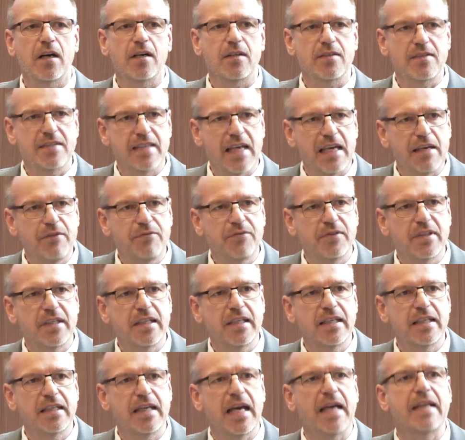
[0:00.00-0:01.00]

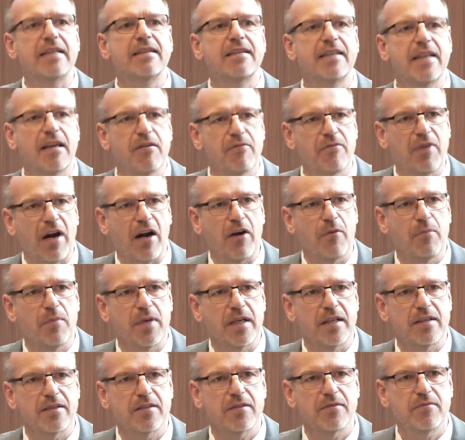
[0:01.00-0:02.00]
safety, and the
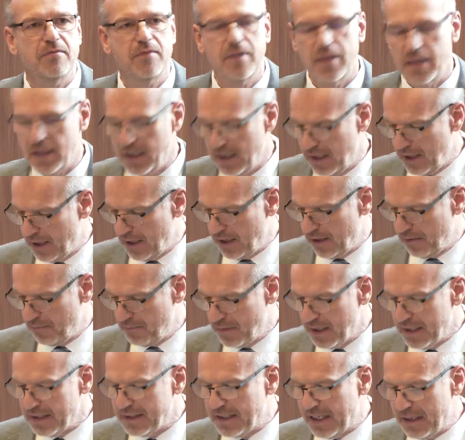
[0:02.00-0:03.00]
environment.
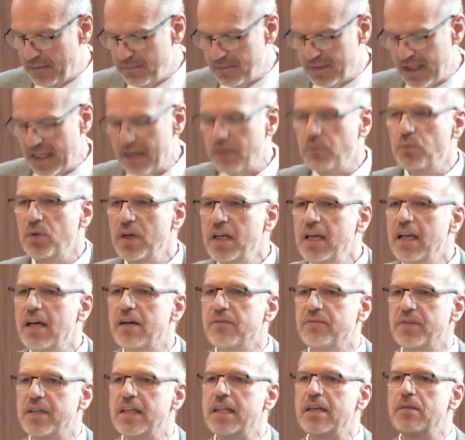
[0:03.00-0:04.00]
They will
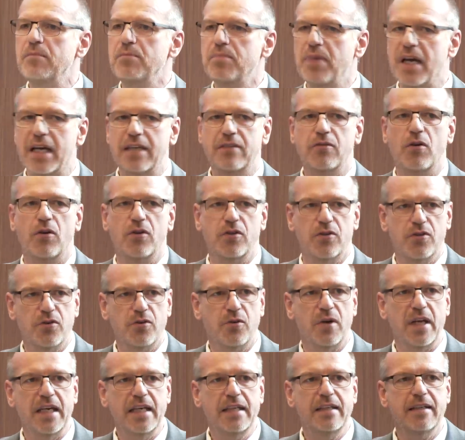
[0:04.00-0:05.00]
have an impact on
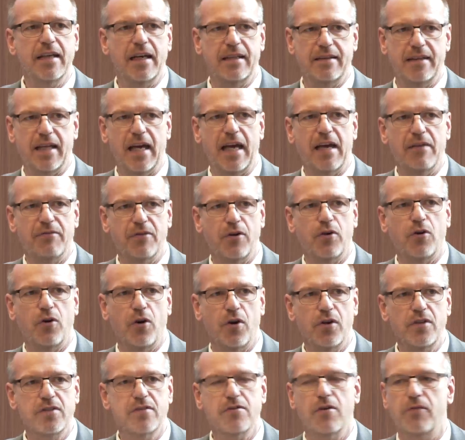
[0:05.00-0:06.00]
trade, and they have a
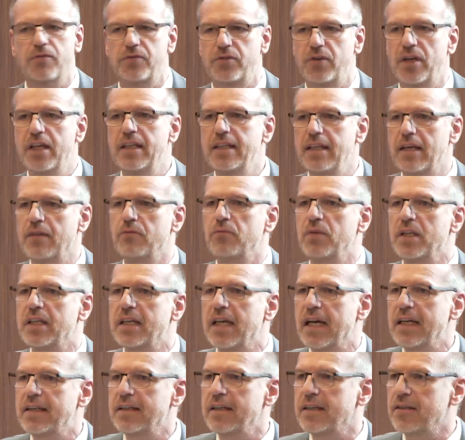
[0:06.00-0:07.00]
cost of trade, and we'll
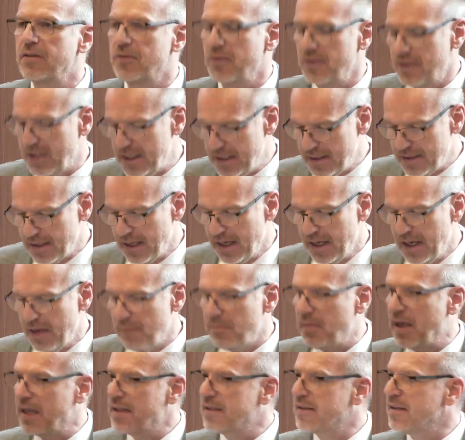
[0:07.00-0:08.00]
get into this.
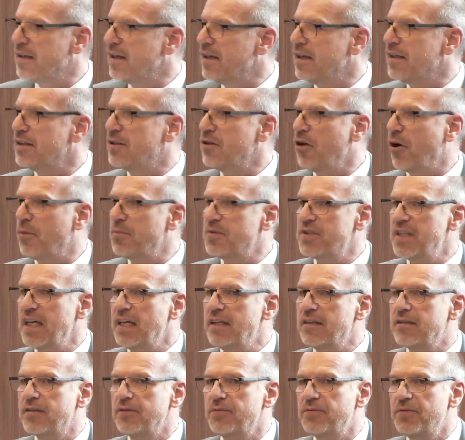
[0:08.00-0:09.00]
But the
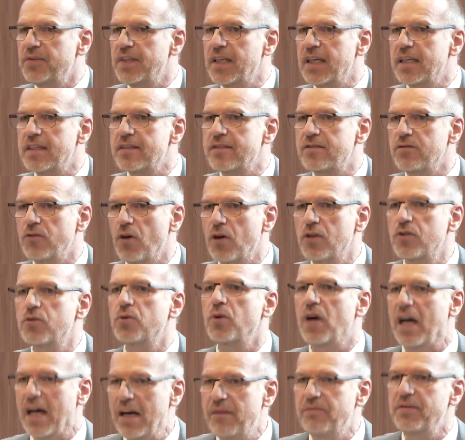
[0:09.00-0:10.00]
objective here is not
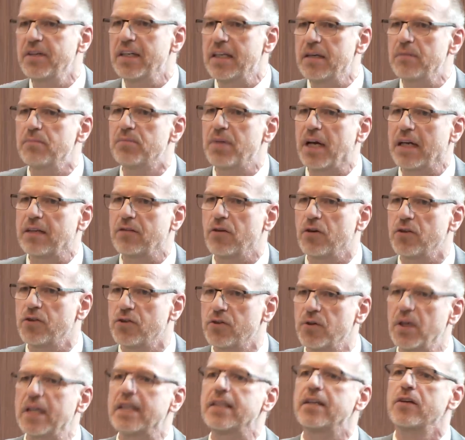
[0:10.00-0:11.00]
to have an impact on
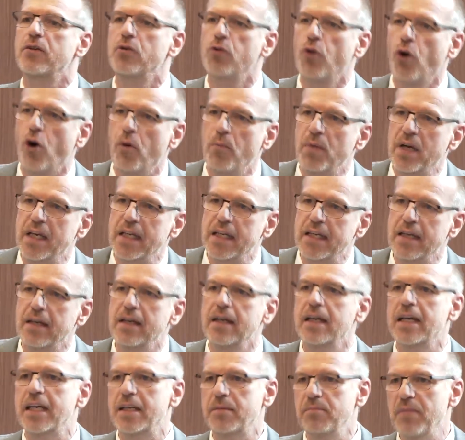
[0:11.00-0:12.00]
trade, normally.
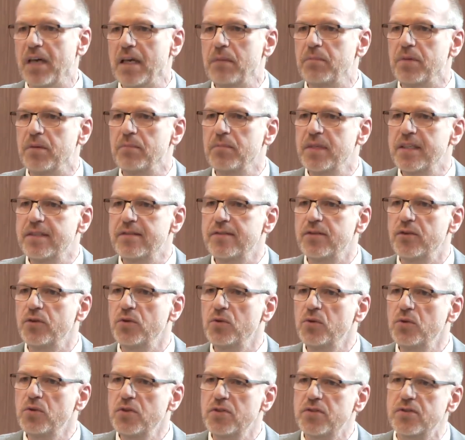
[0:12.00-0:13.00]
It may be
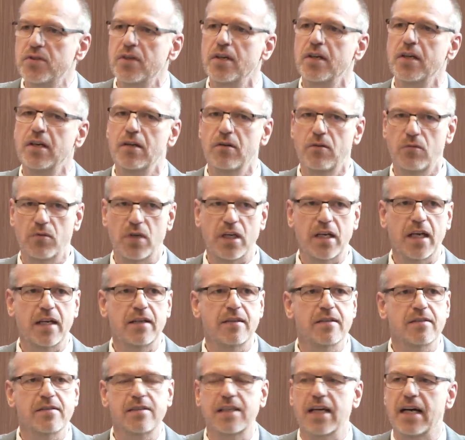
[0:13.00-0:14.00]
misused. We
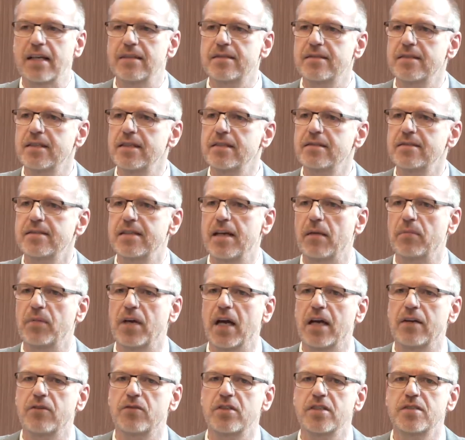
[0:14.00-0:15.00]
can discuss this. Some
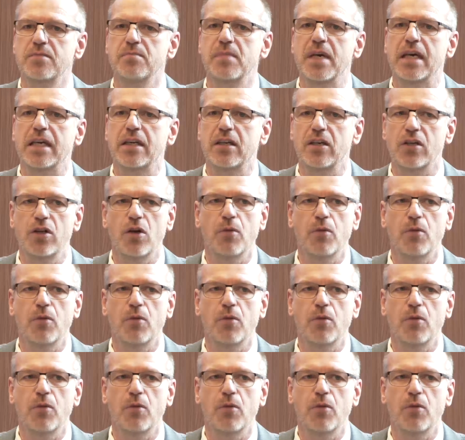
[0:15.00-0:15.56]
countries may